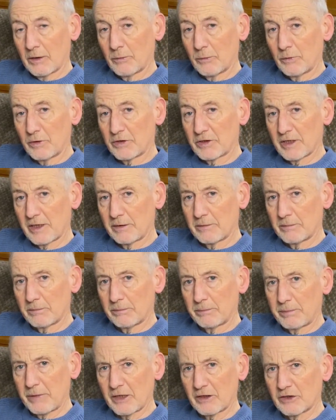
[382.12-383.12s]
which then
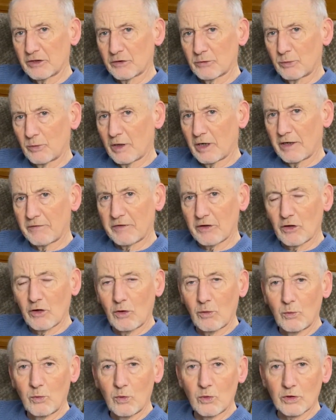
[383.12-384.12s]
beggars why have I
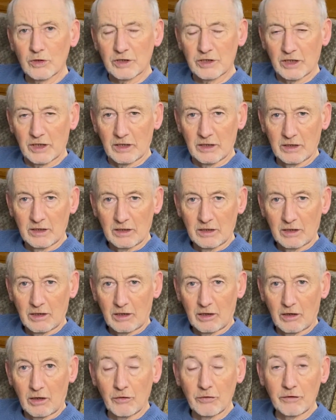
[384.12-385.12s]
got water
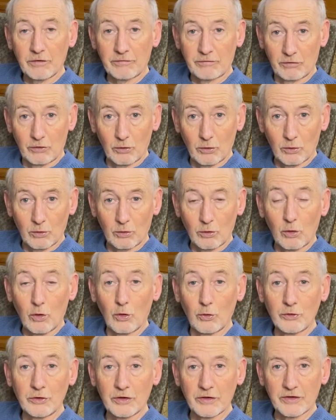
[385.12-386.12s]
on the floor
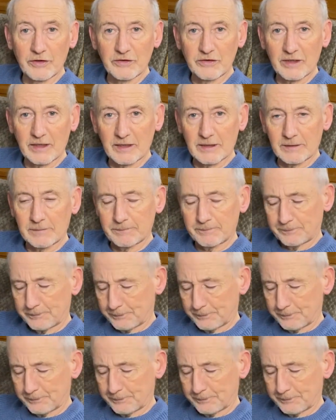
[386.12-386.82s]
under the tank.